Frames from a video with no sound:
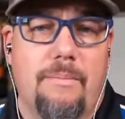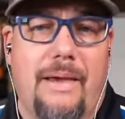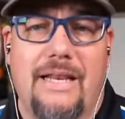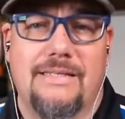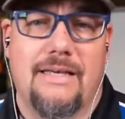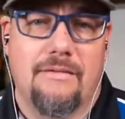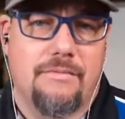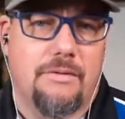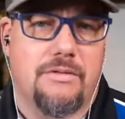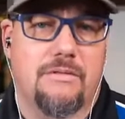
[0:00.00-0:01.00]

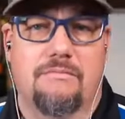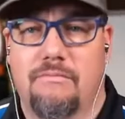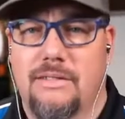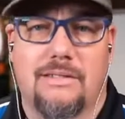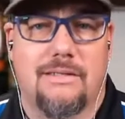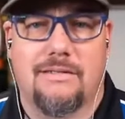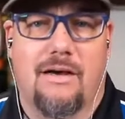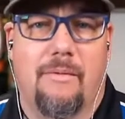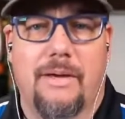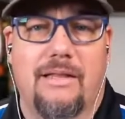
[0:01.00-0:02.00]
PDC. That was Mrs.
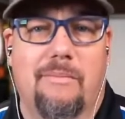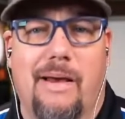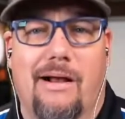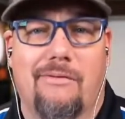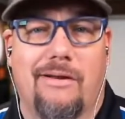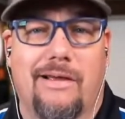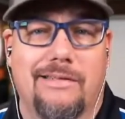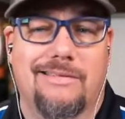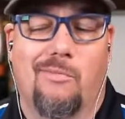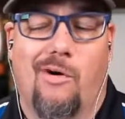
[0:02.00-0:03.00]
Atomic in the background
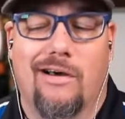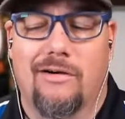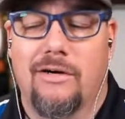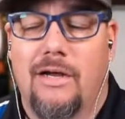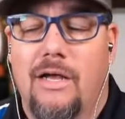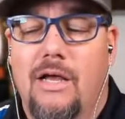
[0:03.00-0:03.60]
getting some water.